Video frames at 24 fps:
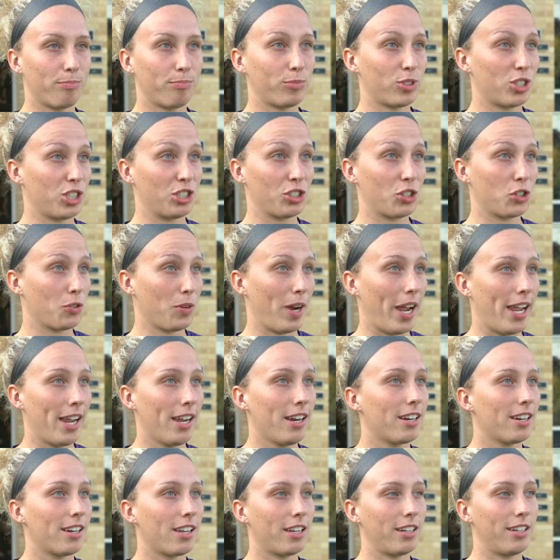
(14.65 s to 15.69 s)
just
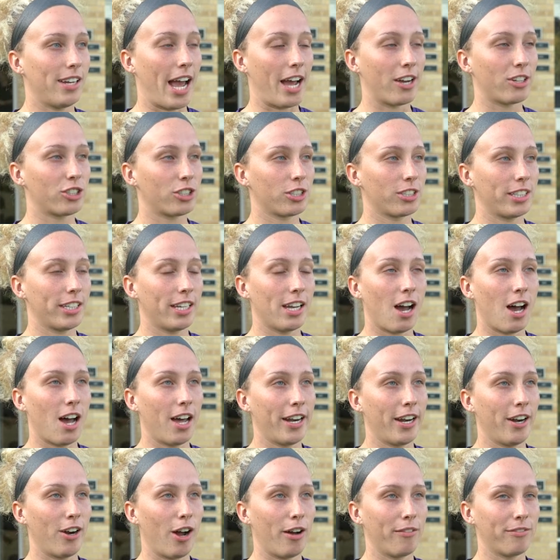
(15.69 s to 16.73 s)
great and naturally
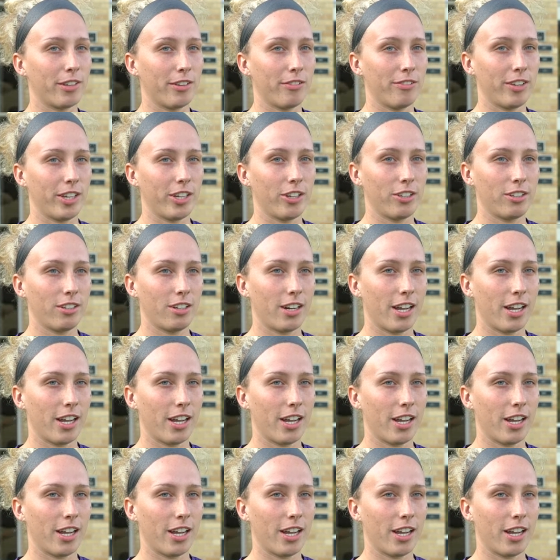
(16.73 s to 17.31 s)
on and off the field.